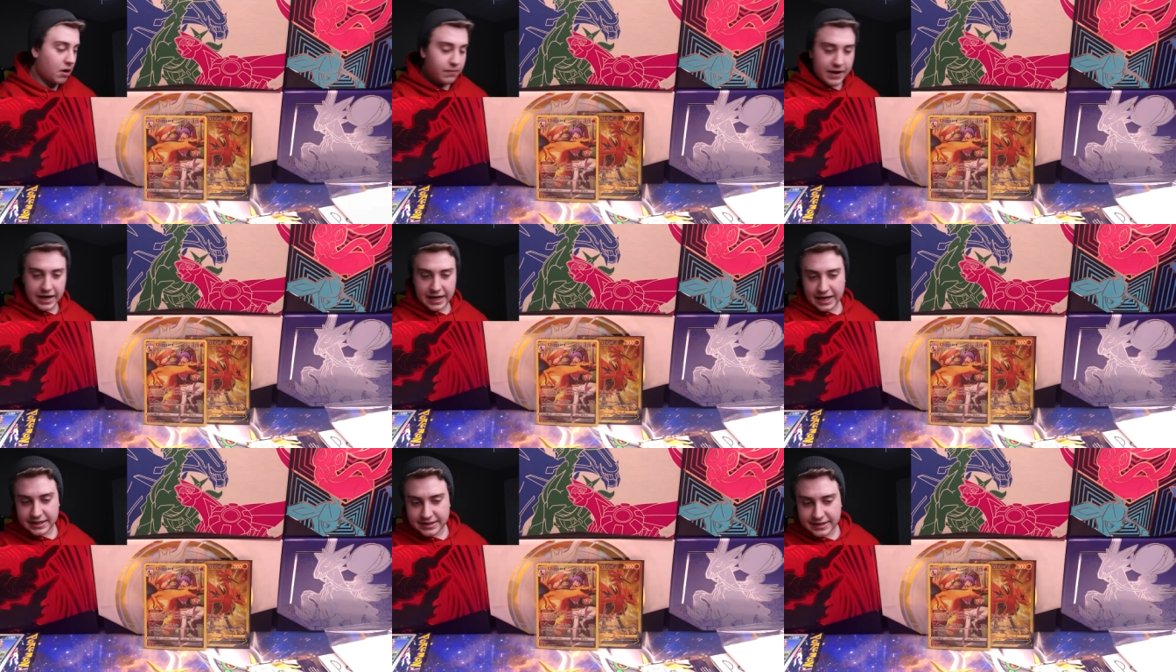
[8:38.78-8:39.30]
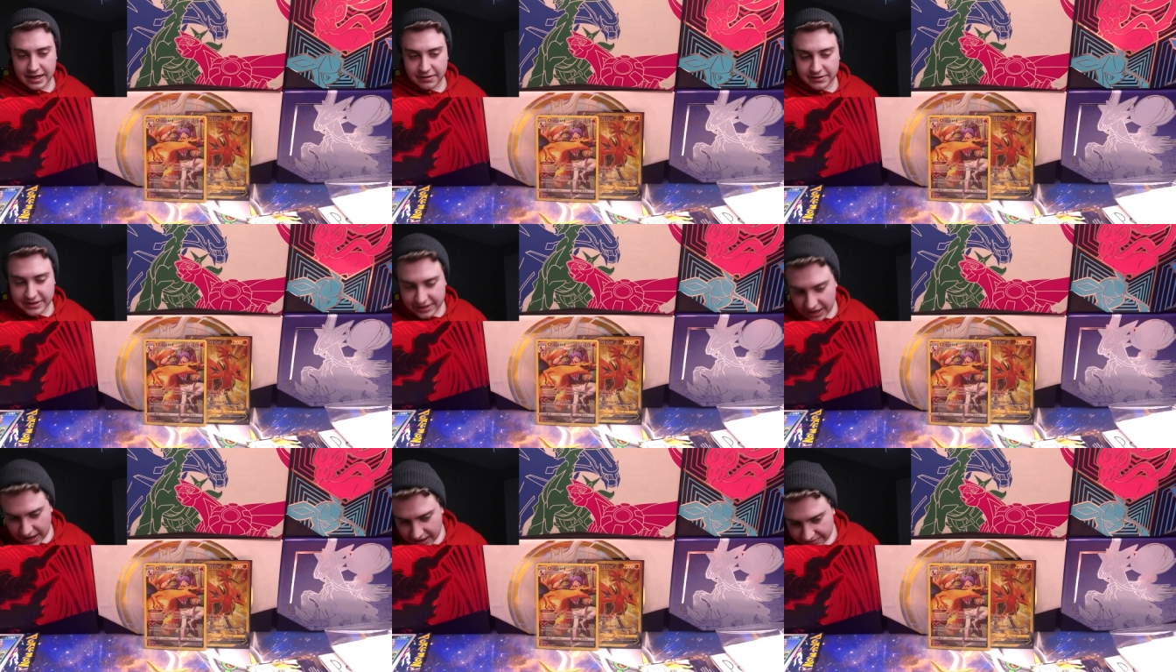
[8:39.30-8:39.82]
All right, I guess now
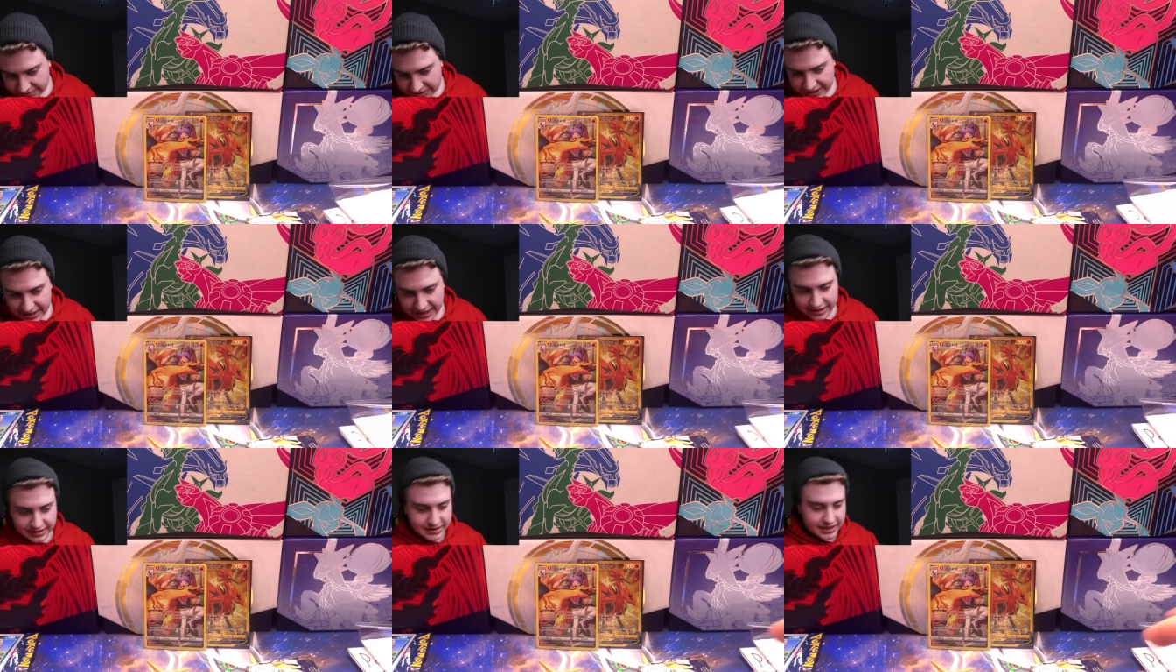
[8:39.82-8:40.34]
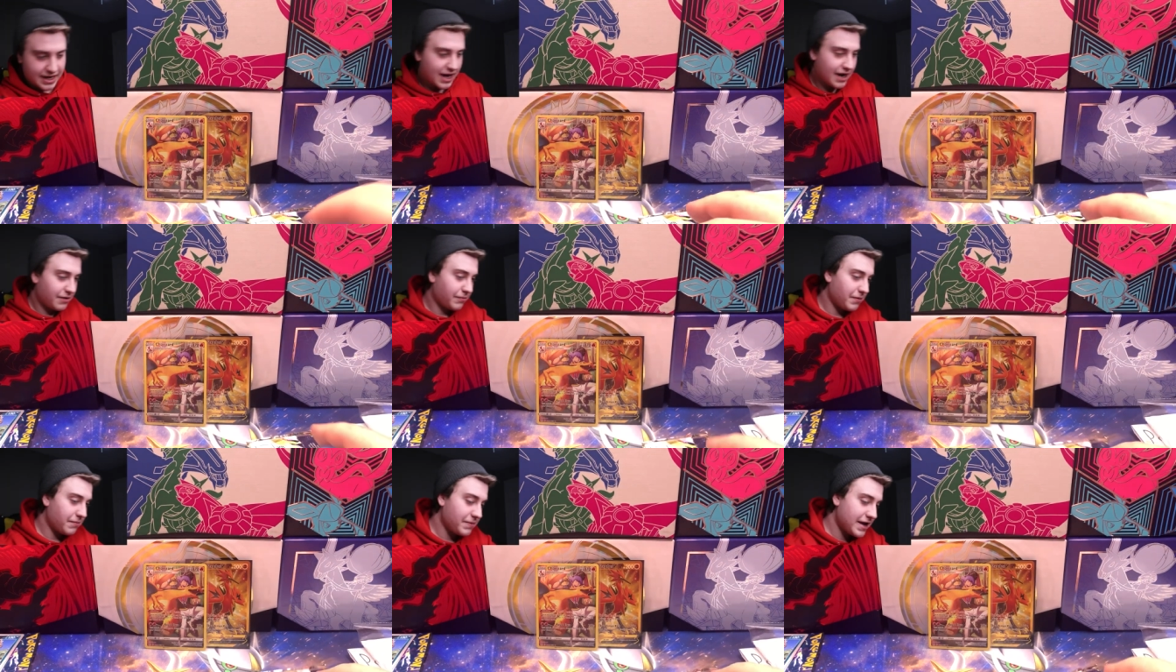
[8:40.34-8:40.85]
it's time to get into
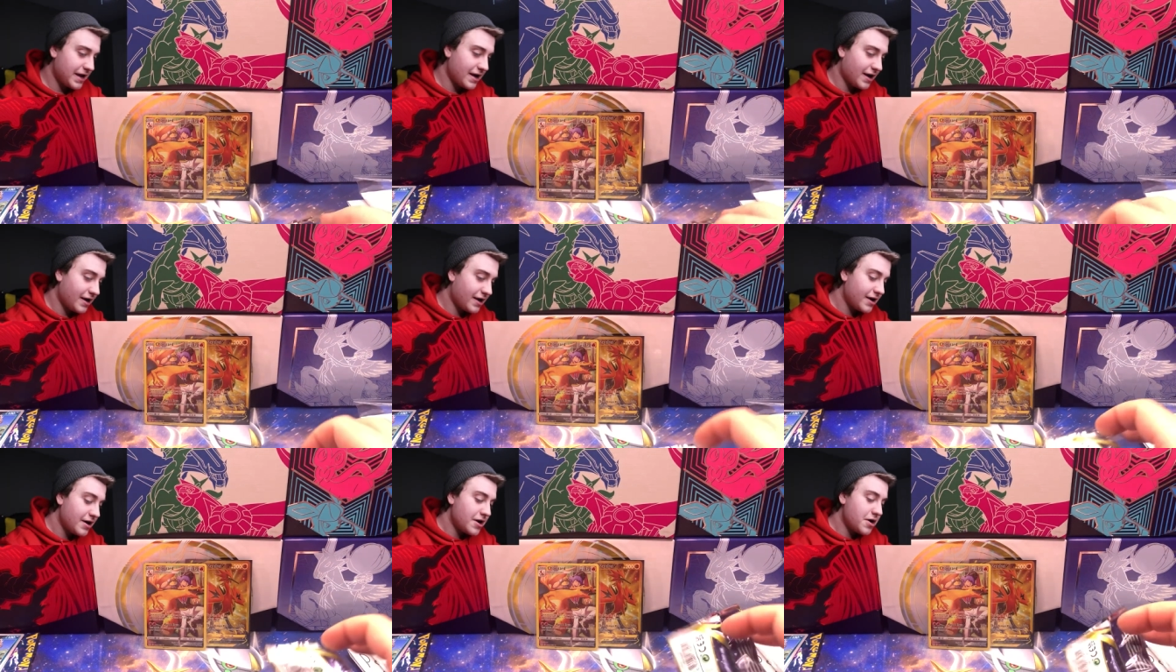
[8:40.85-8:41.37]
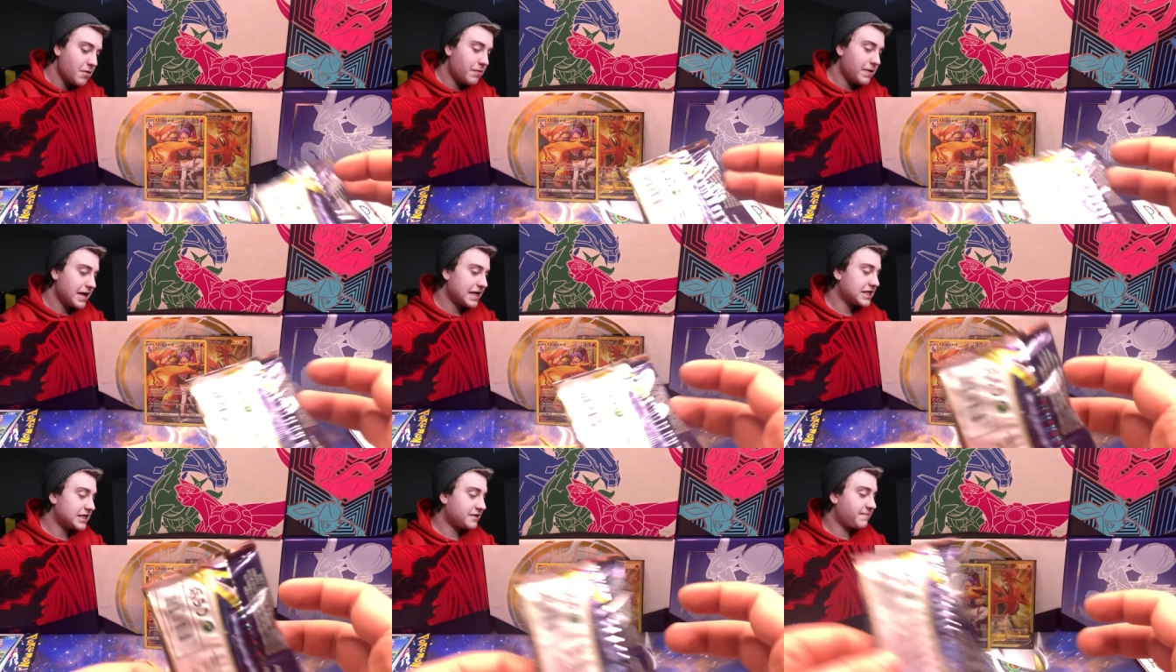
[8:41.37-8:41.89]
kind of what we uh,
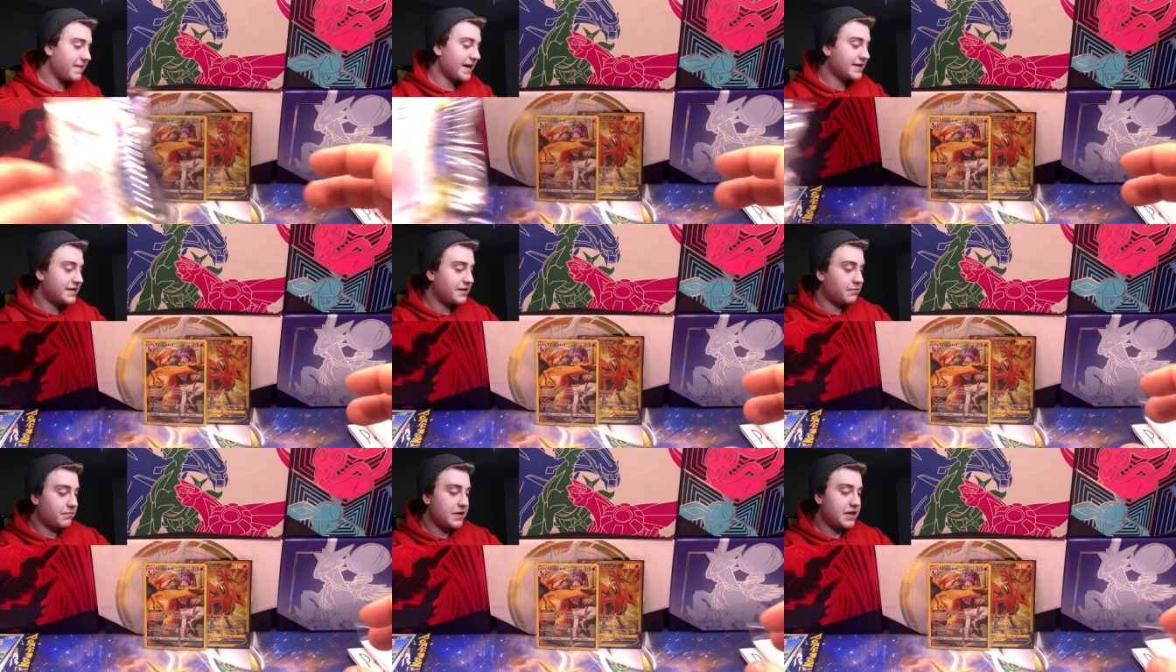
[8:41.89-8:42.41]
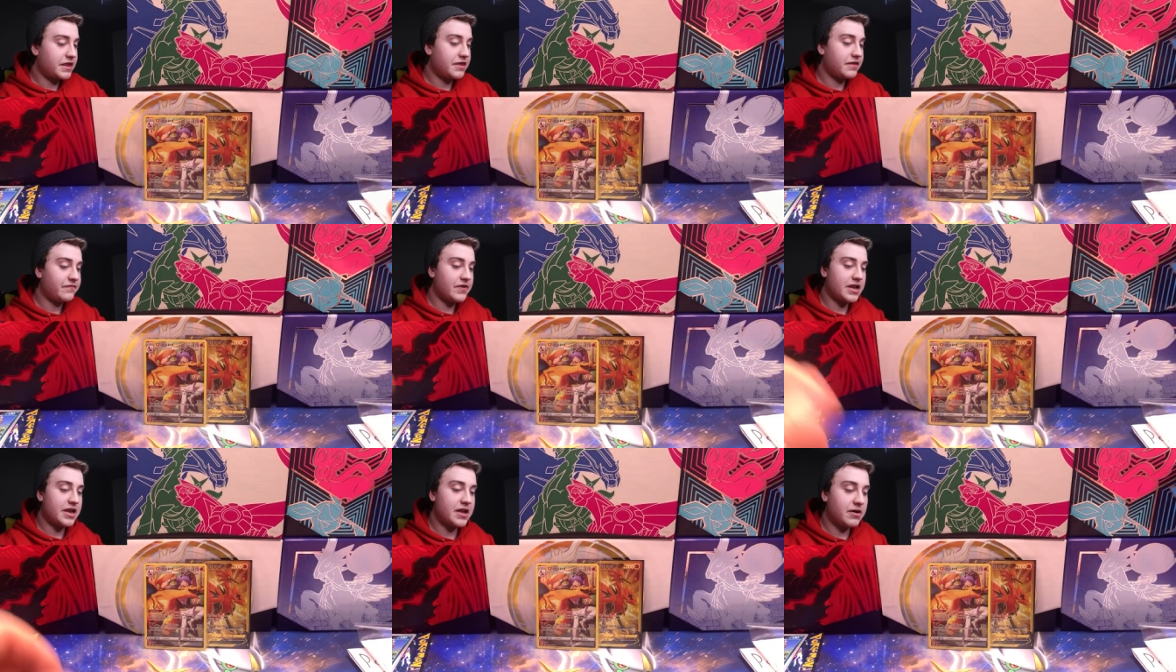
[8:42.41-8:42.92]
we expected with
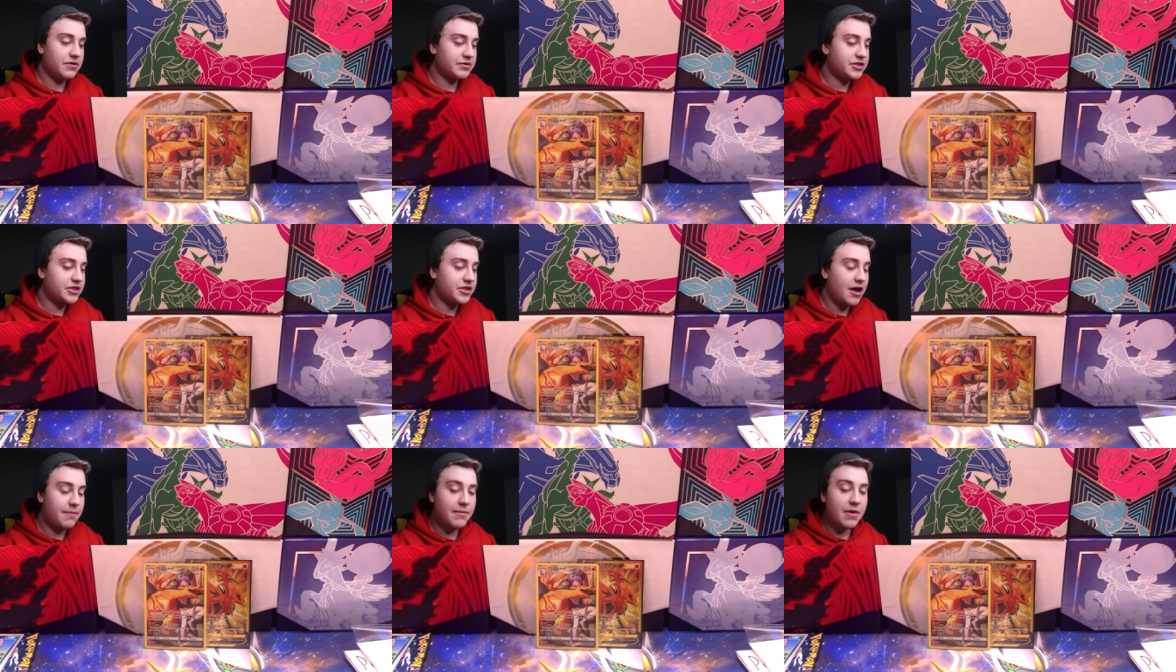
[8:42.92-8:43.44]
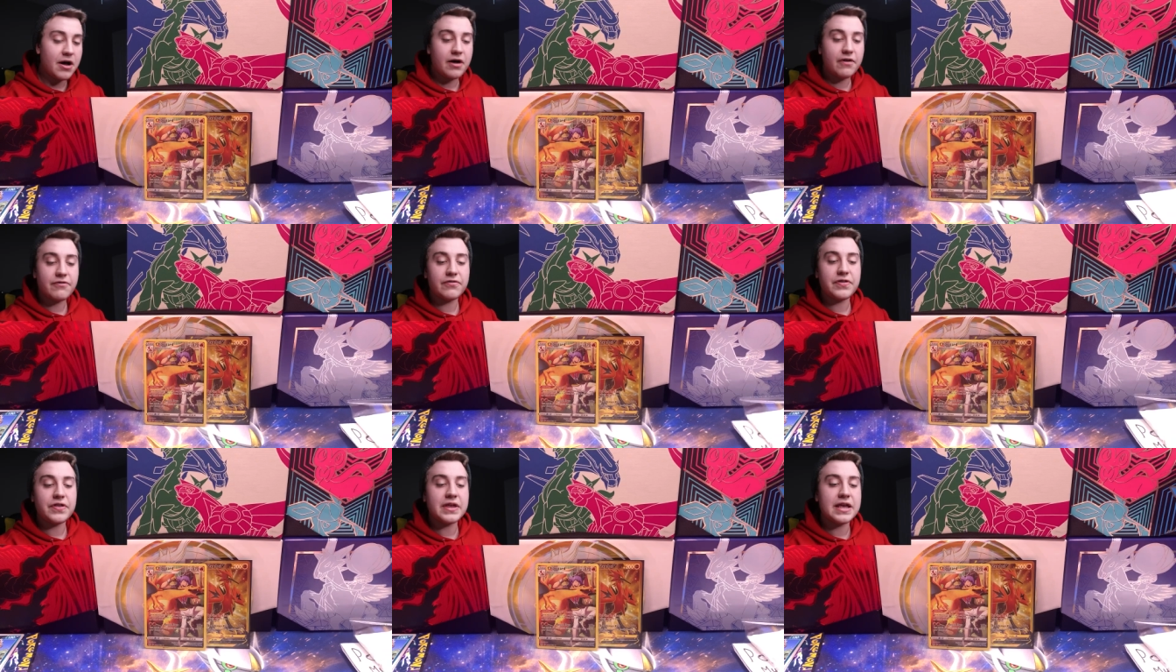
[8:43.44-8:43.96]
the video, some
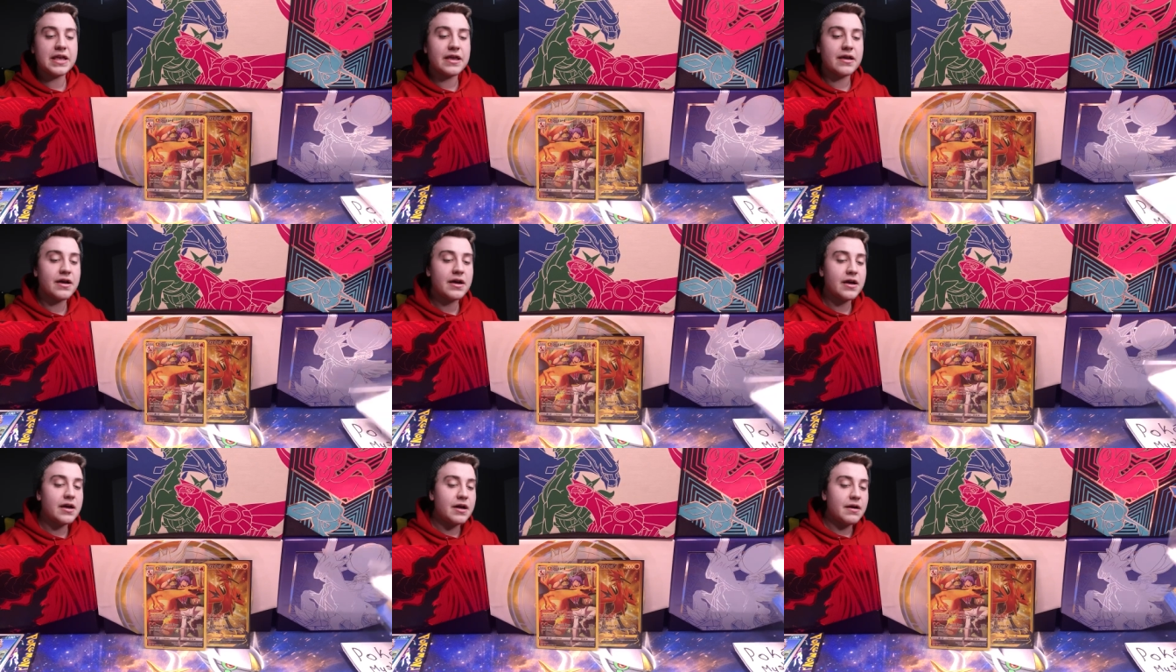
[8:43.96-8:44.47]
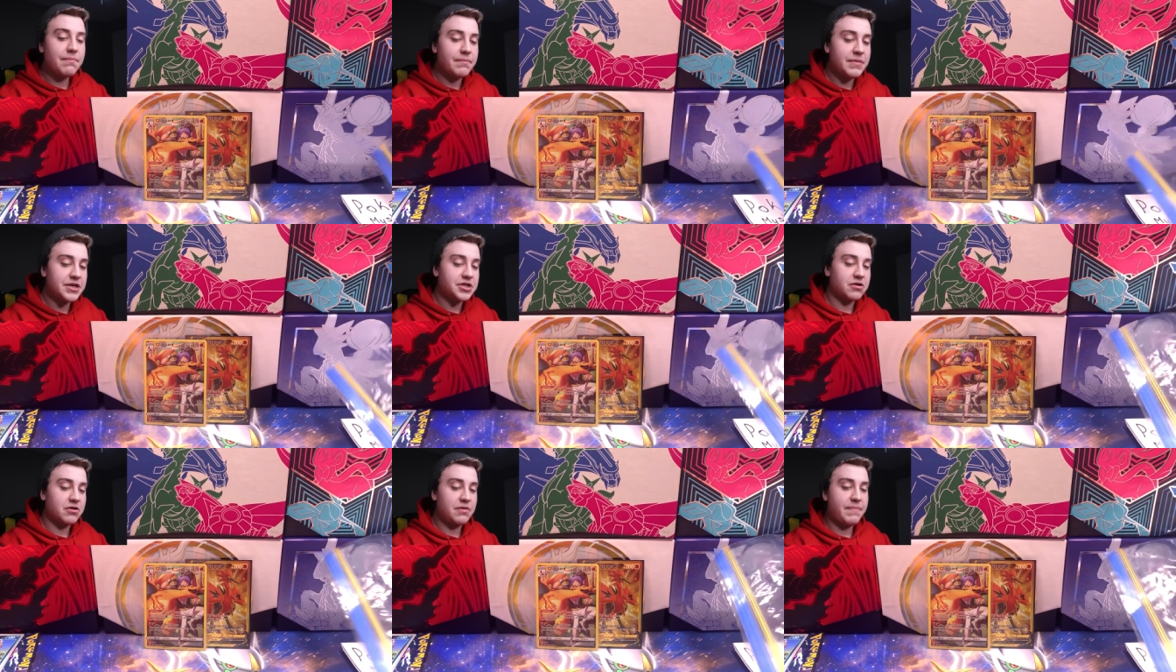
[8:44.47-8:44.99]
of the
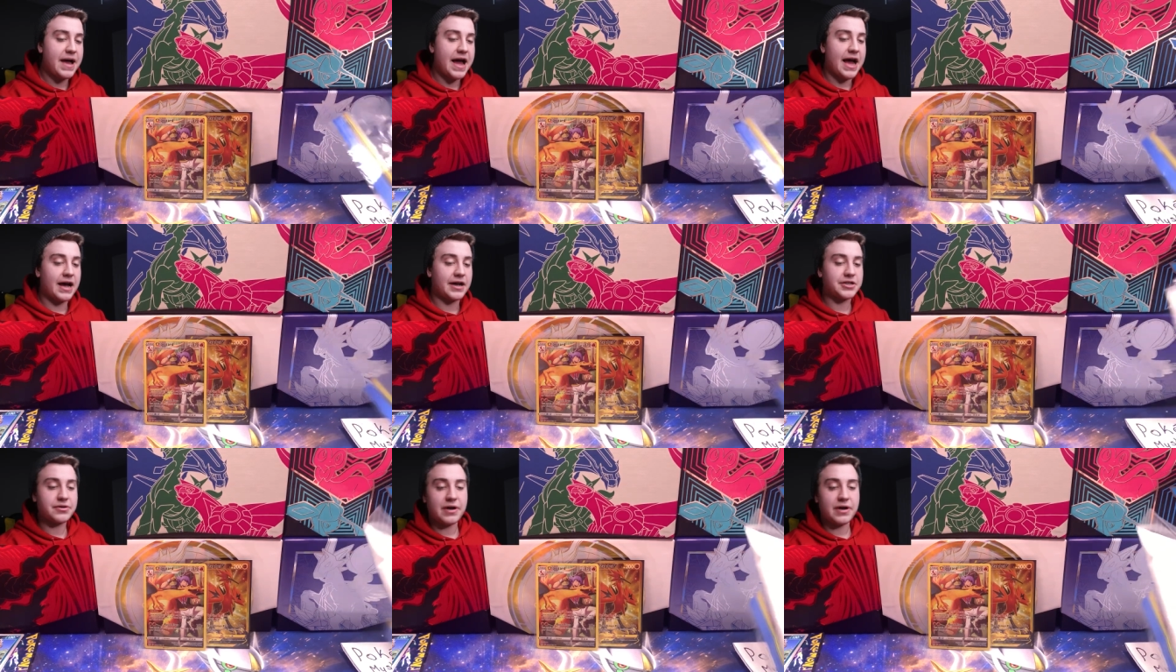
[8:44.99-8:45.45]
mystery pack.